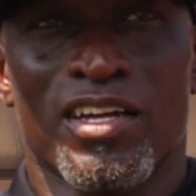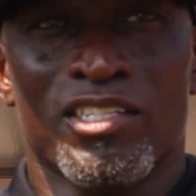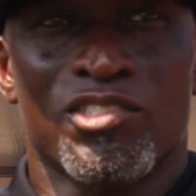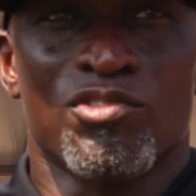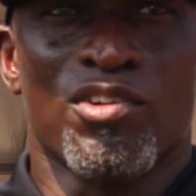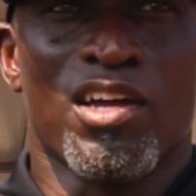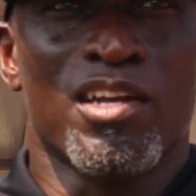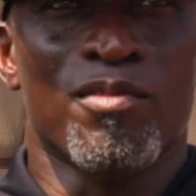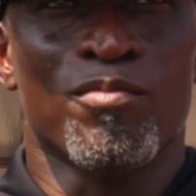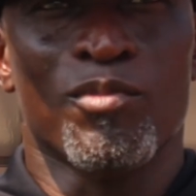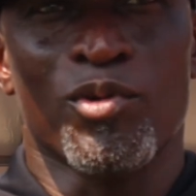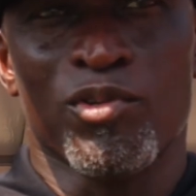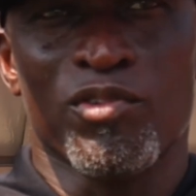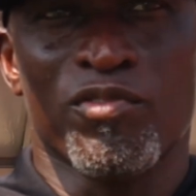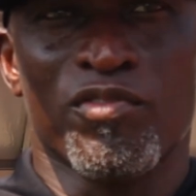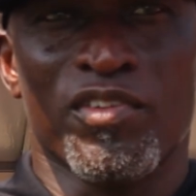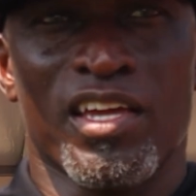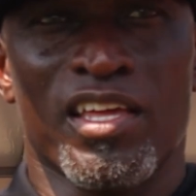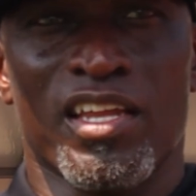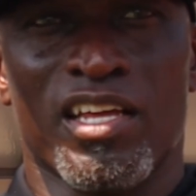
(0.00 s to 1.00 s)
I try to
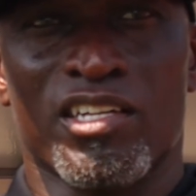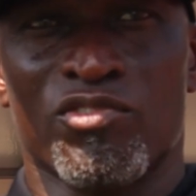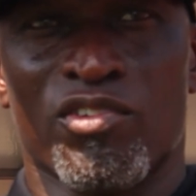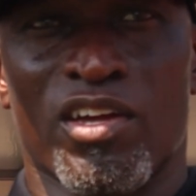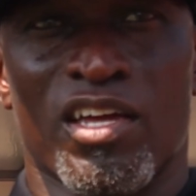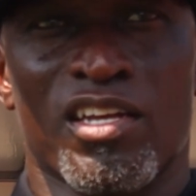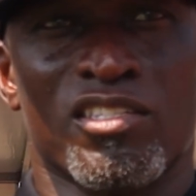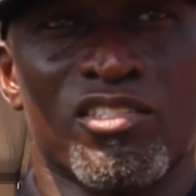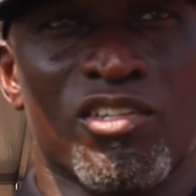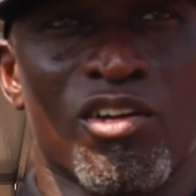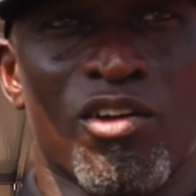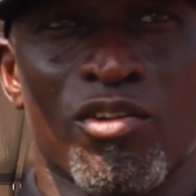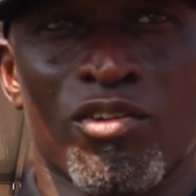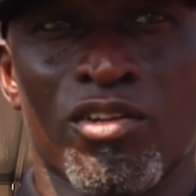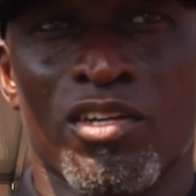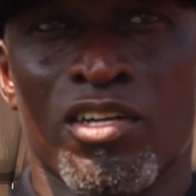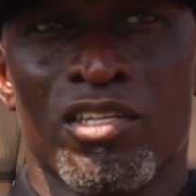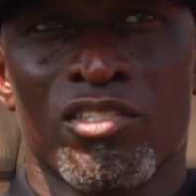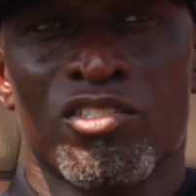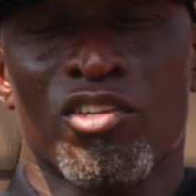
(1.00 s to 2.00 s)
motivate, I try to
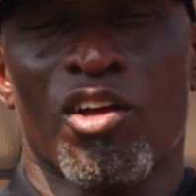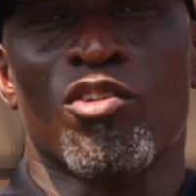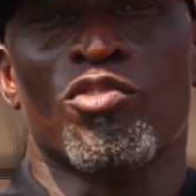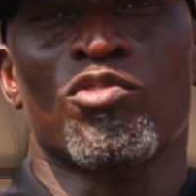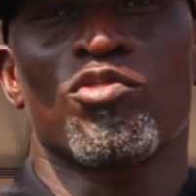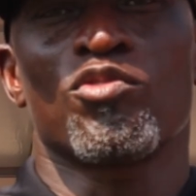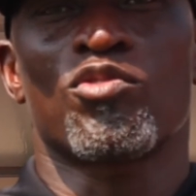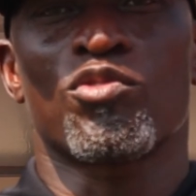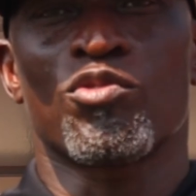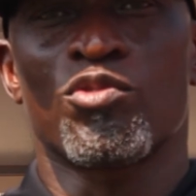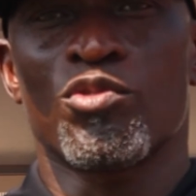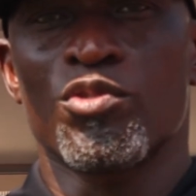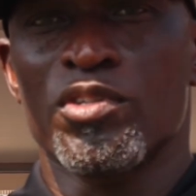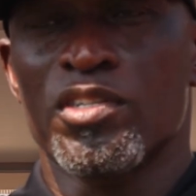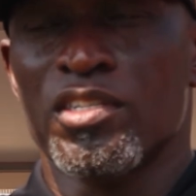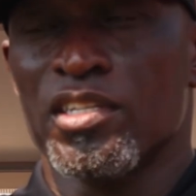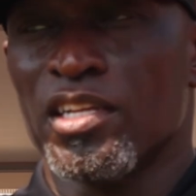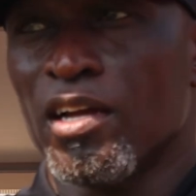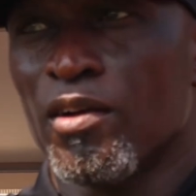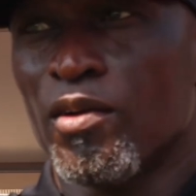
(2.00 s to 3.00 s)
talk you
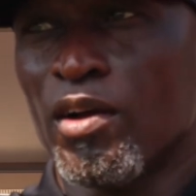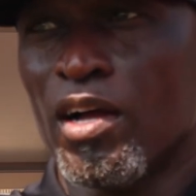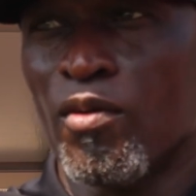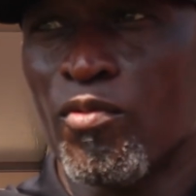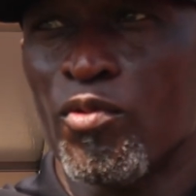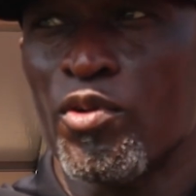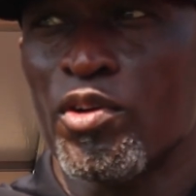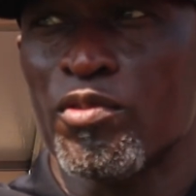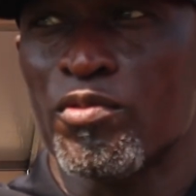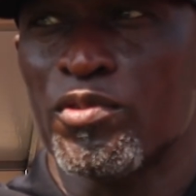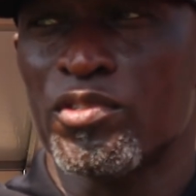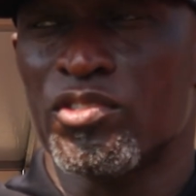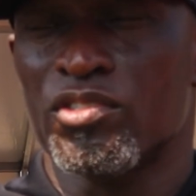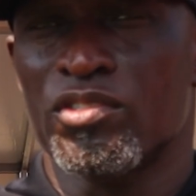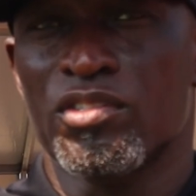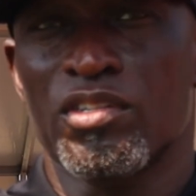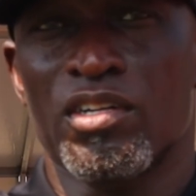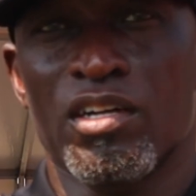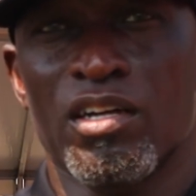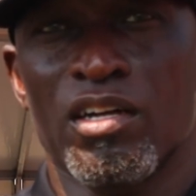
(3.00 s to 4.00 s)
through it, and I work with
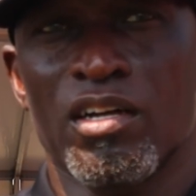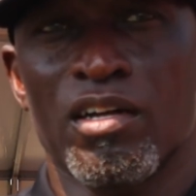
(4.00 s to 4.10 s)
you.